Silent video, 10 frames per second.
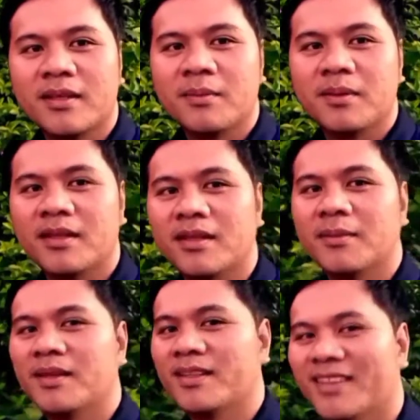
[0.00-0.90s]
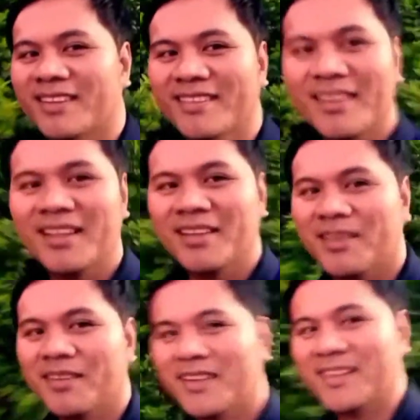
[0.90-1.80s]
However, the Japanese
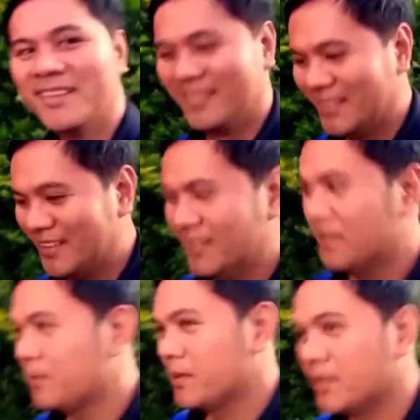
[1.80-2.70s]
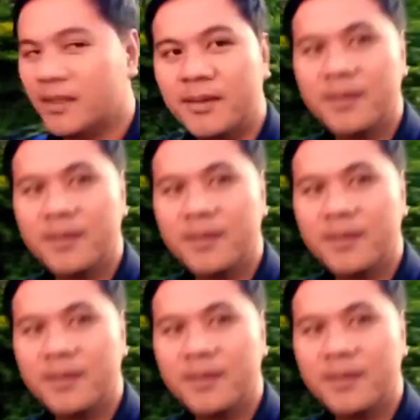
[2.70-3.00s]
people never surrendered